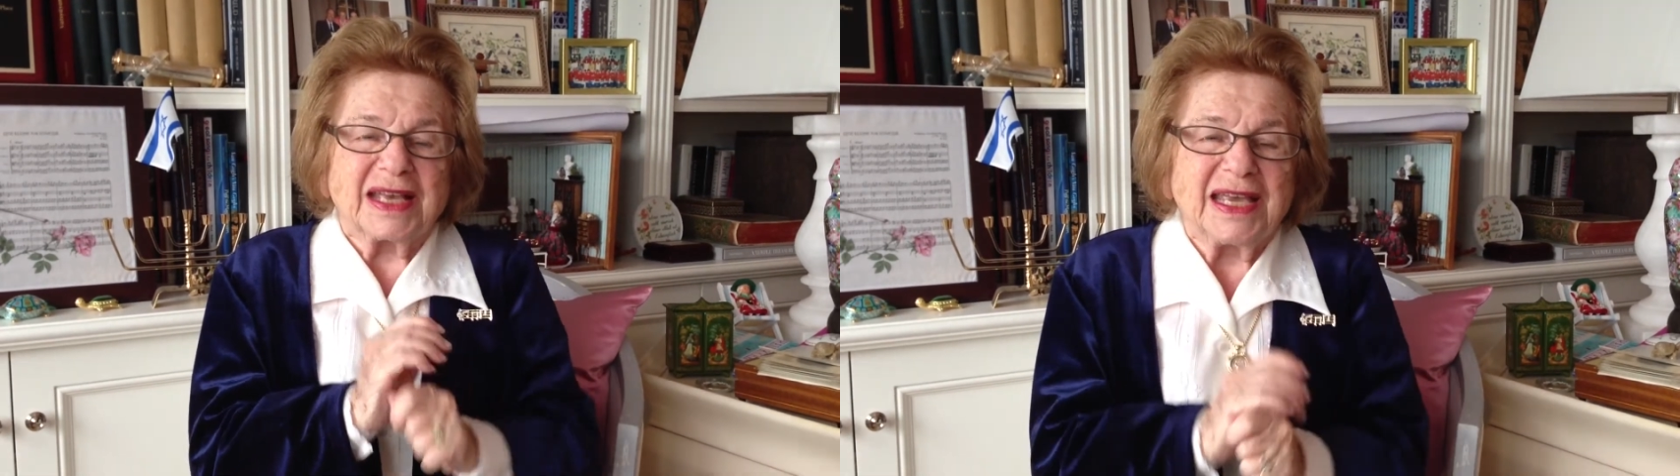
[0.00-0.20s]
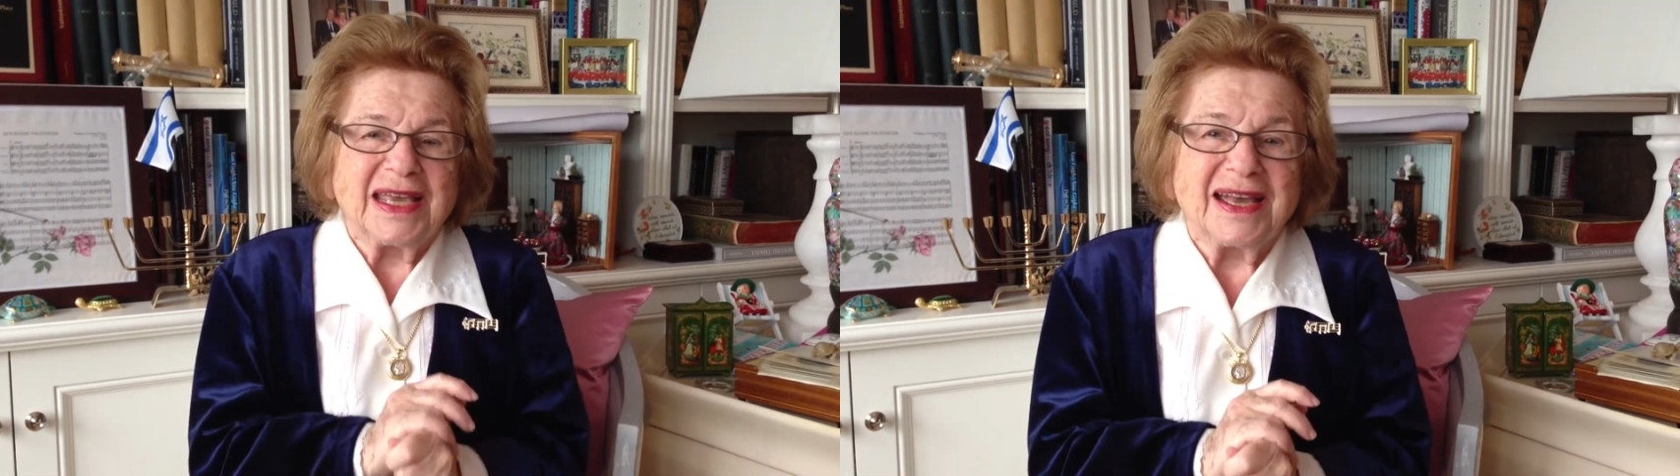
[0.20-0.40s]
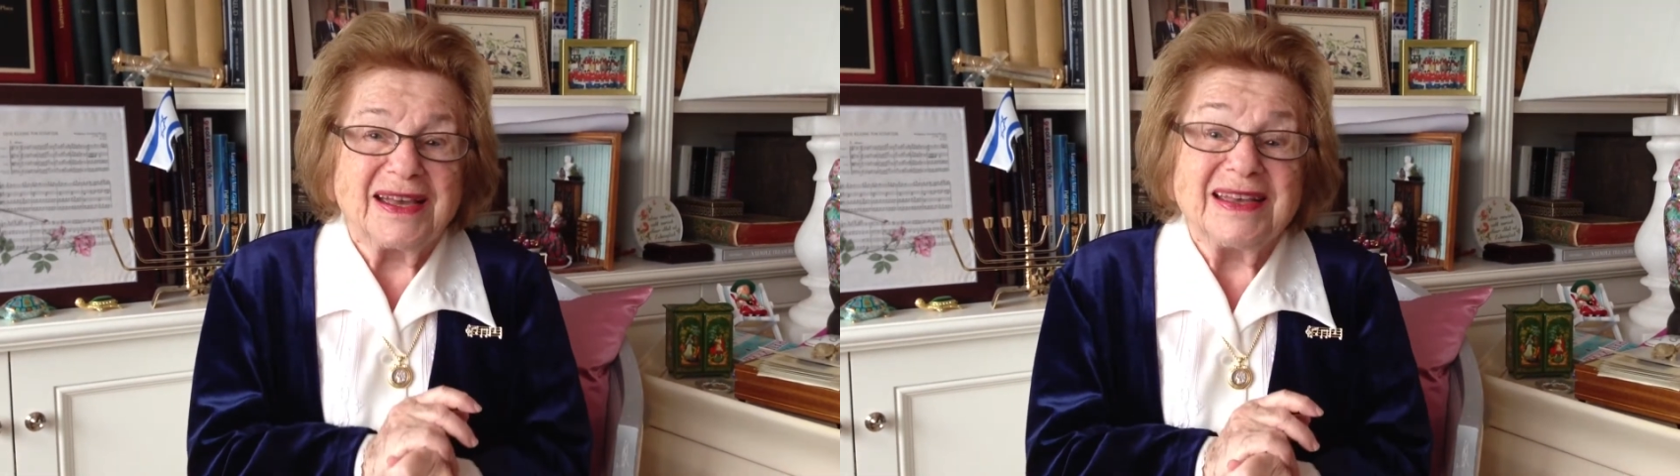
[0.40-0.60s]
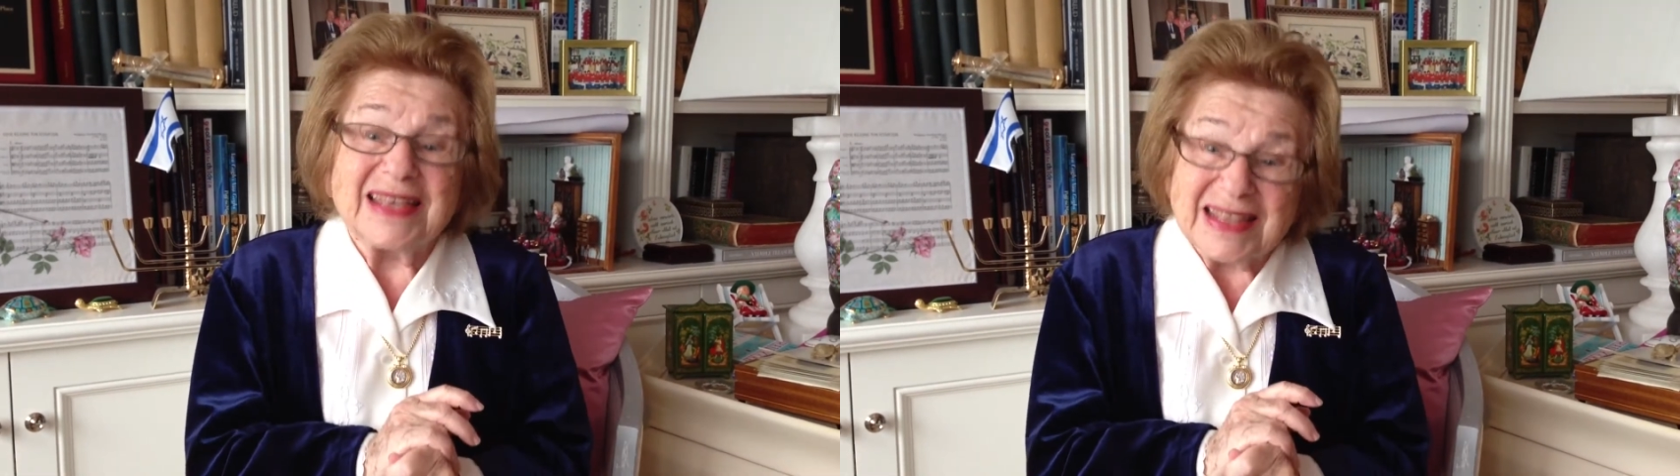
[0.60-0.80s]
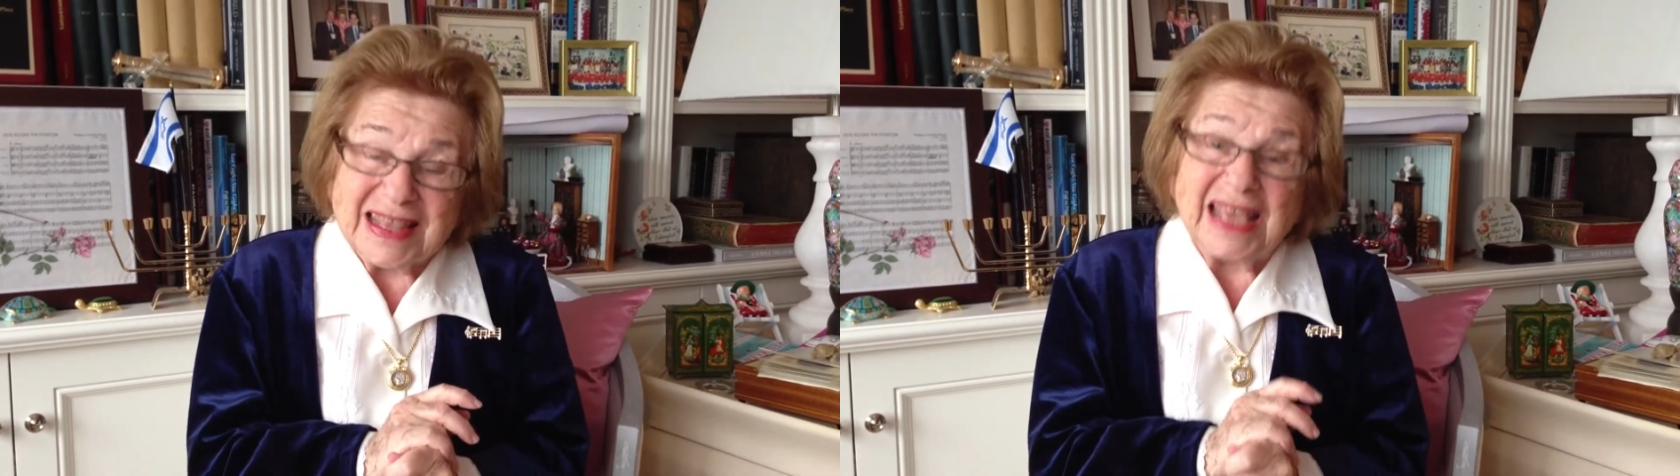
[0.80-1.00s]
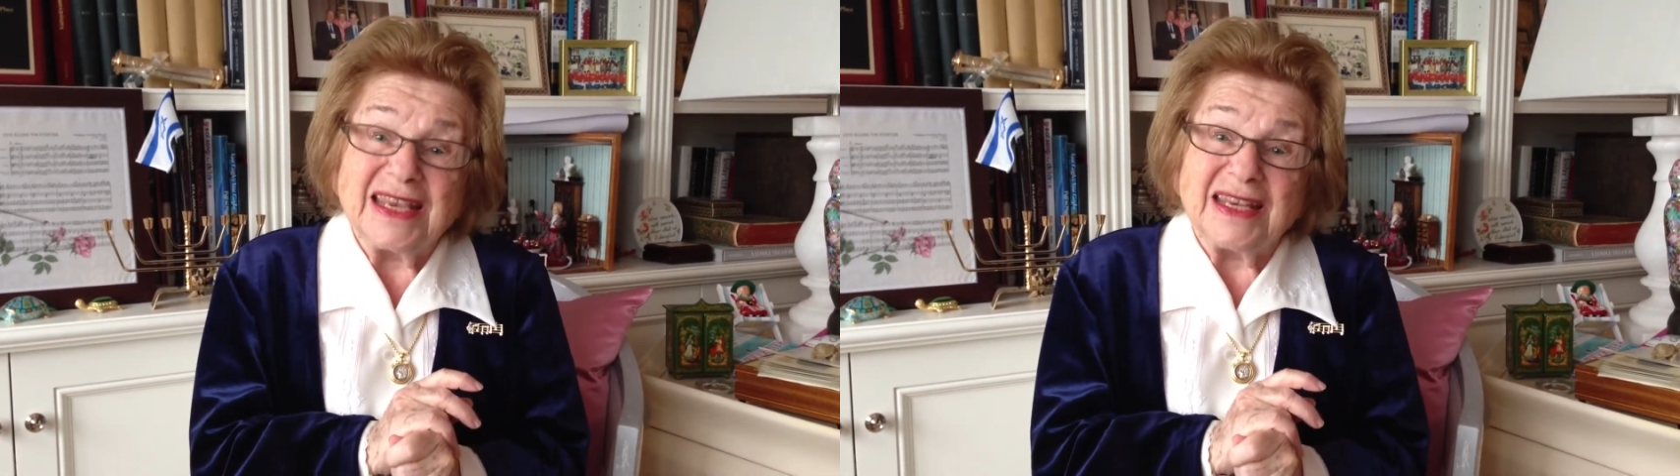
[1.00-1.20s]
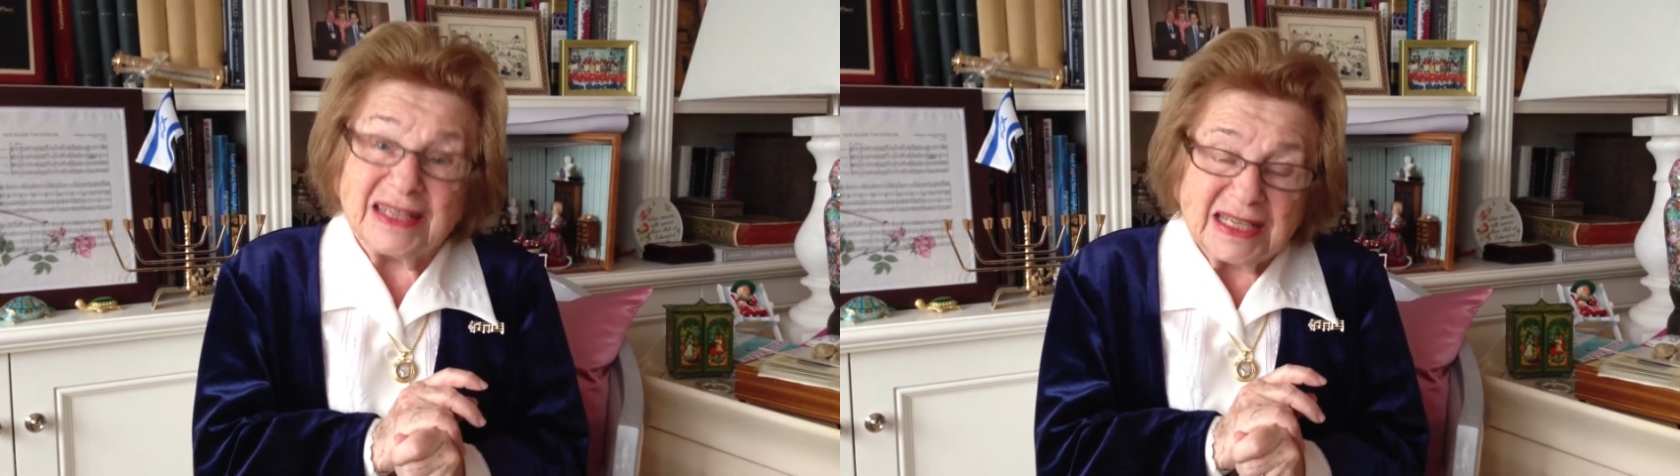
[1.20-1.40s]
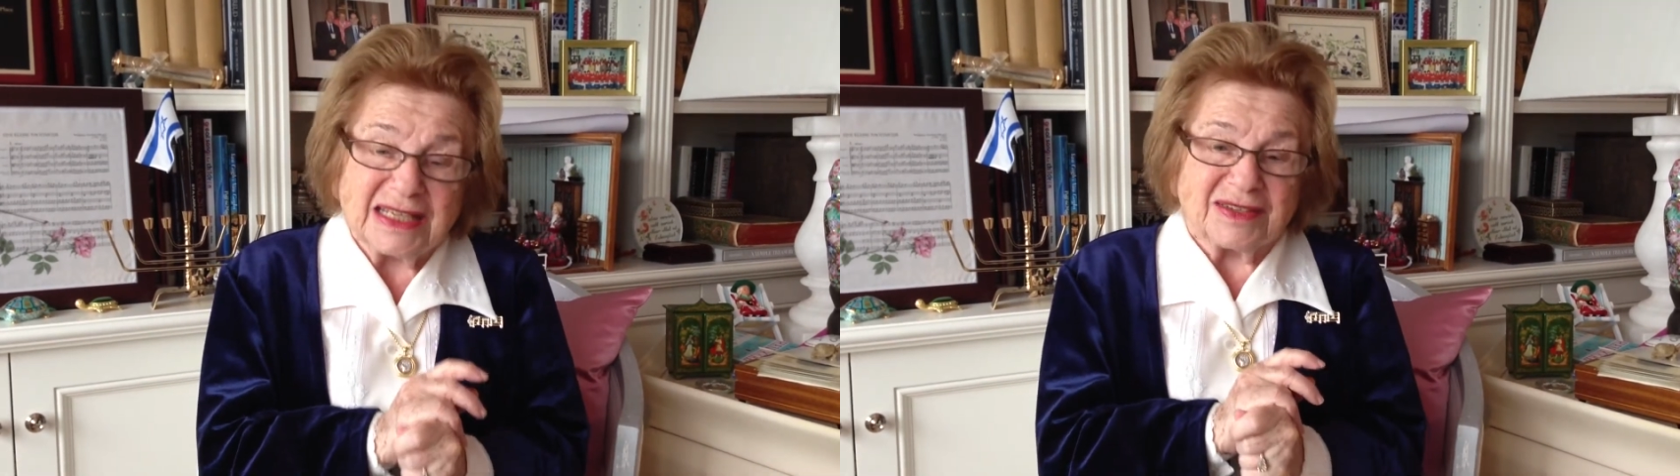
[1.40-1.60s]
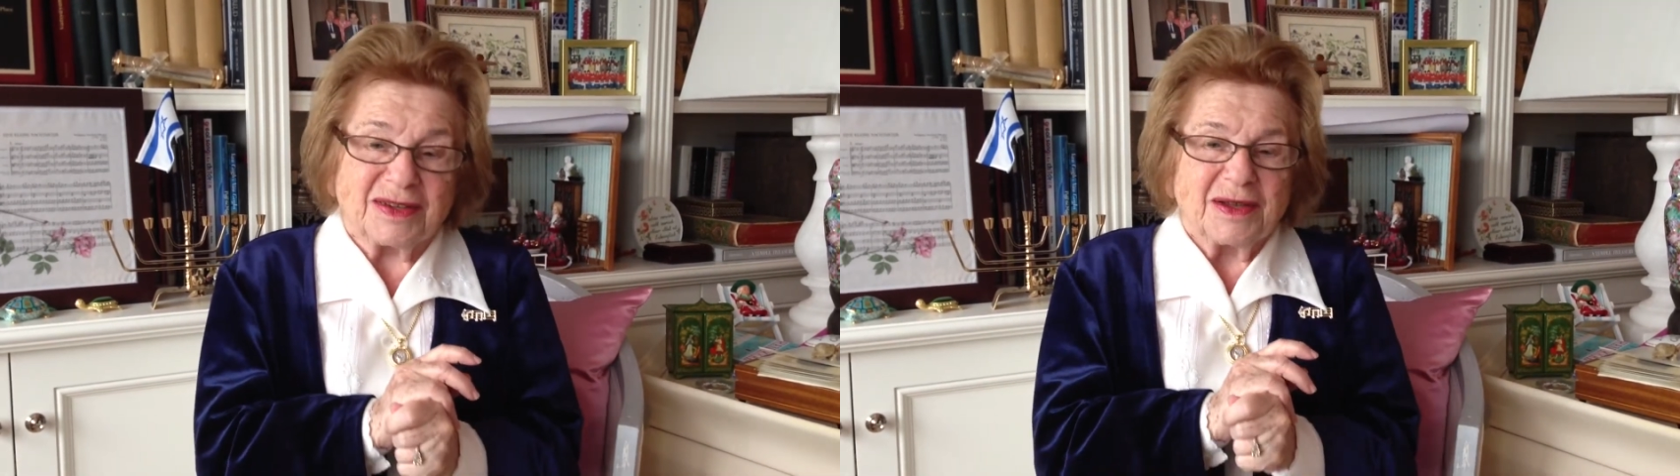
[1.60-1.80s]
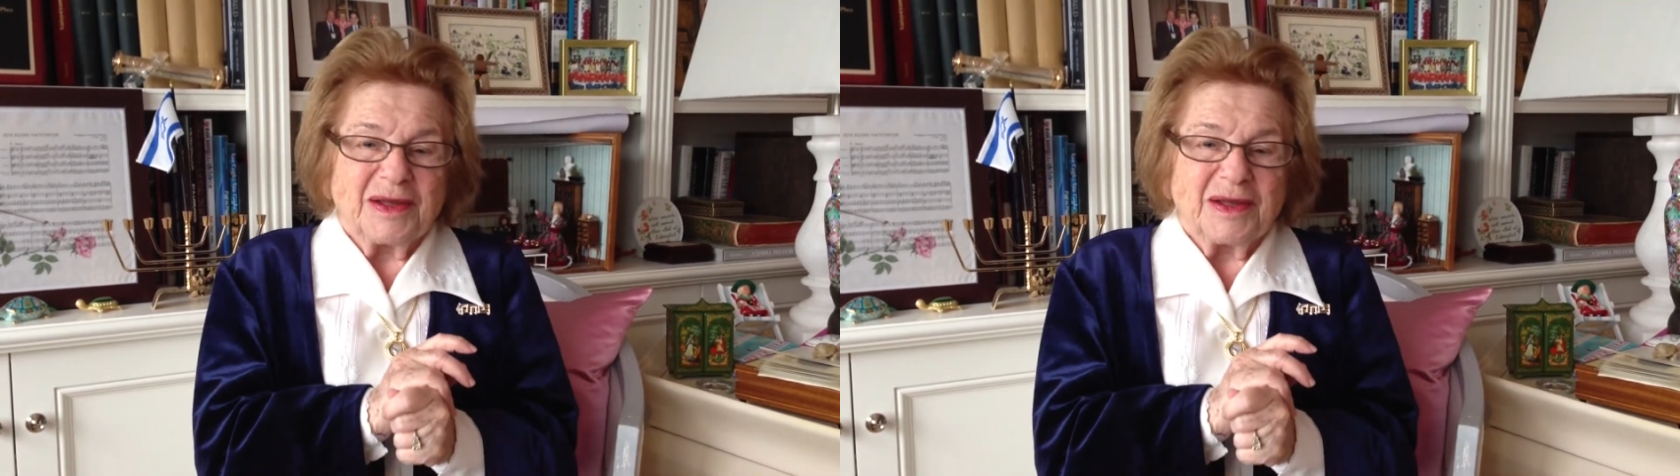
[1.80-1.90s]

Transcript: care they need.